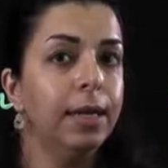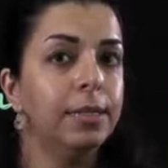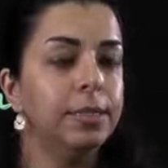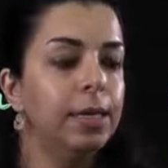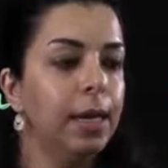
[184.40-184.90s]

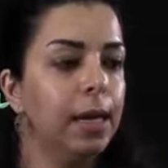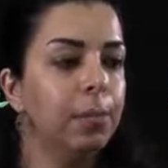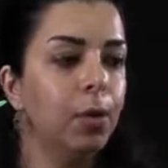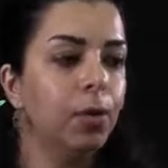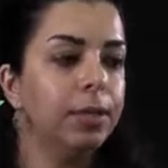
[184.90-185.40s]
is the
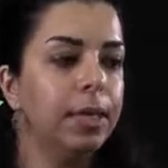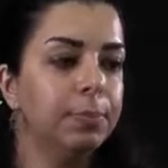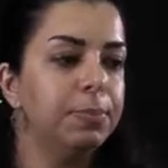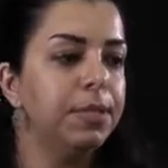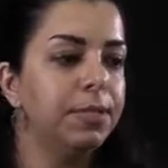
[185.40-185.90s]
amount
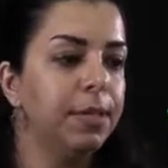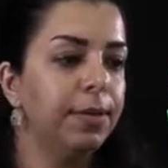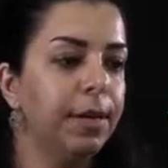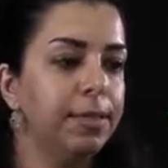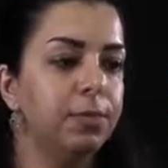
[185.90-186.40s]
that Peter
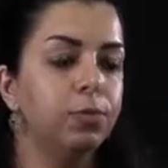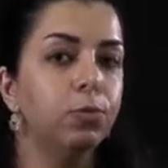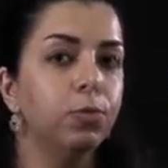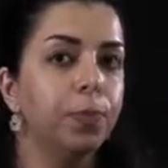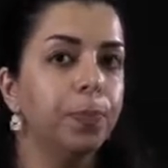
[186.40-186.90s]
has
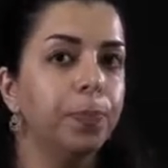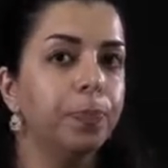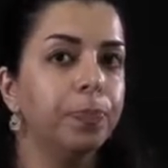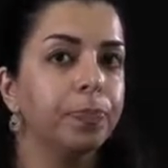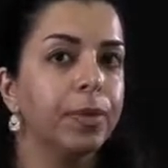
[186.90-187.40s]
to
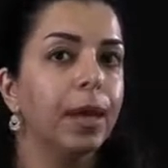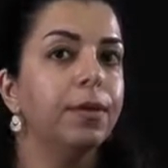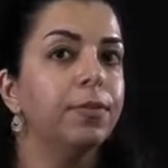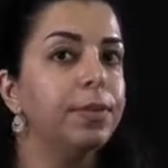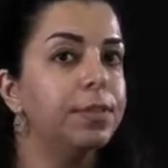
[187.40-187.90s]

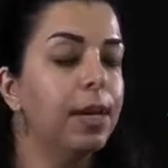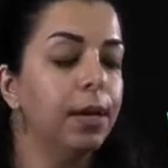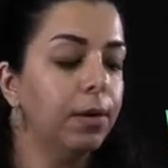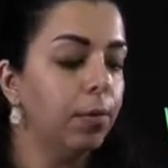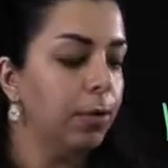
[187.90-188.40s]

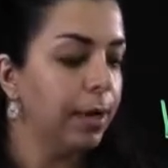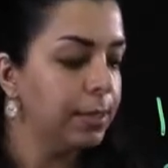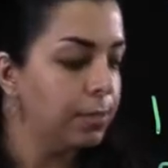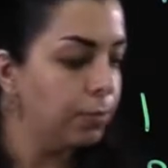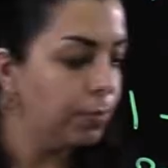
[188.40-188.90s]
return or
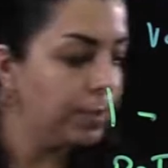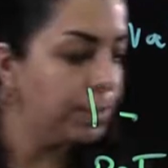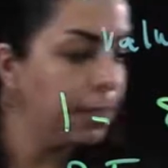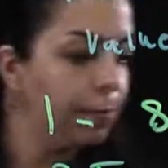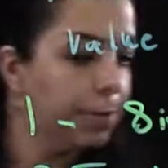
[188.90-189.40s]
has to
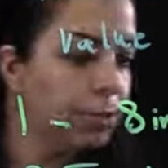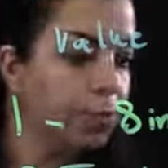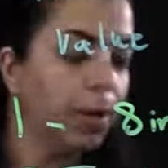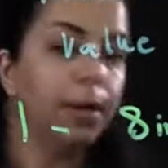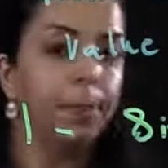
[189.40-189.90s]
receive. Which
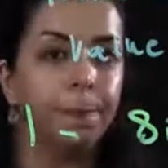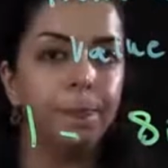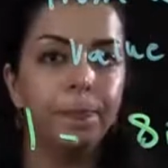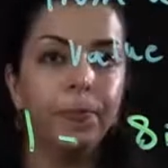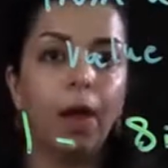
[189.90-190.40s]
one?
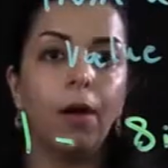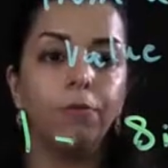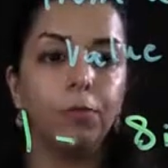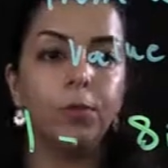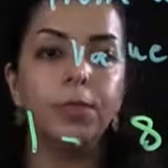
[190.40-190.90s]

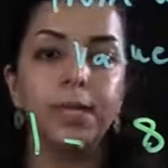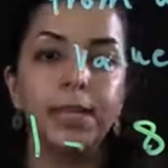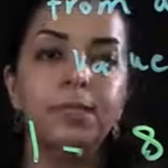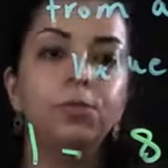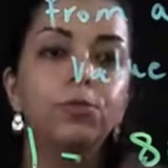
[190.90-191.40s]
Of course,
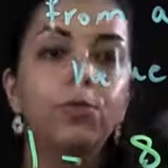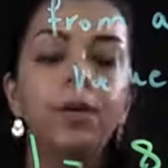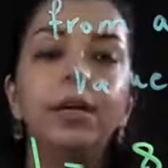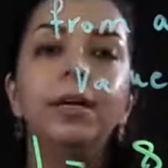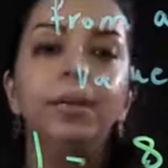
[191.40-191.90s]
has to
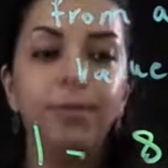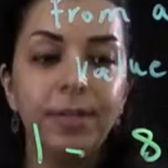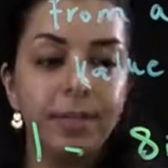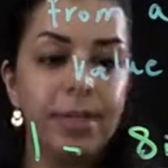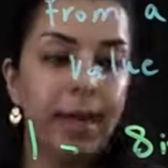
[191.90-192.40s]

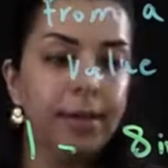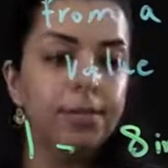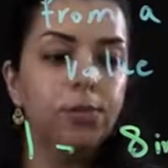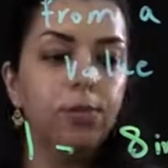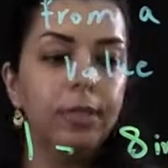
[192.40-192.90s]
return.
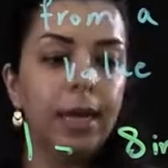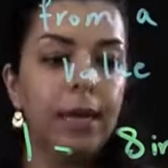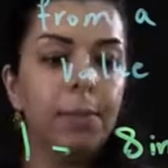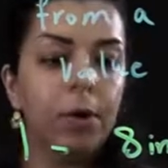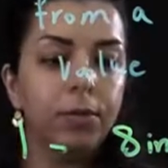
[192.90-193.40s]
So the
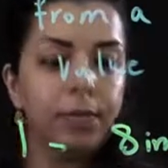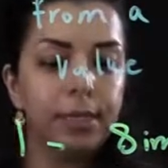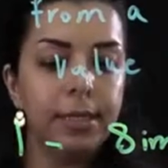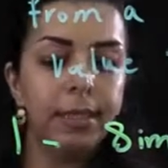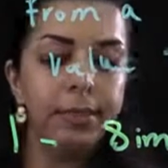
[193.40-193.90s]
amount
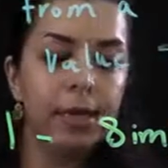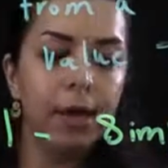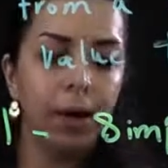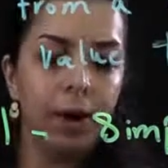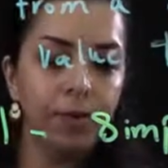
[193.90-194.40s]
is
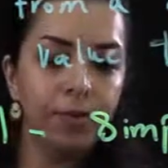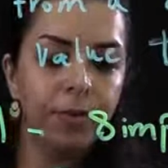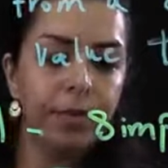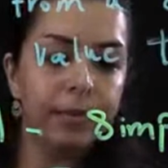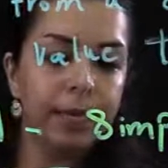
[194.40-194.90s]

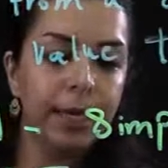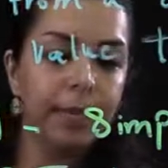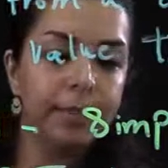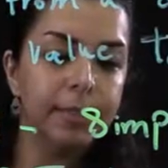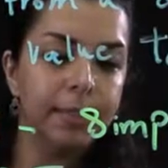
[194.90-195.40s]

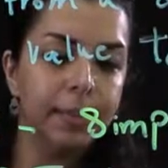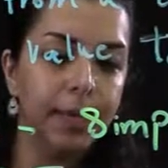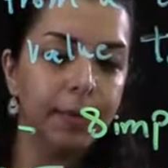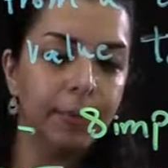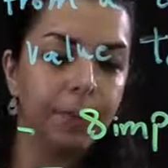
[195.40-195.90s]
110.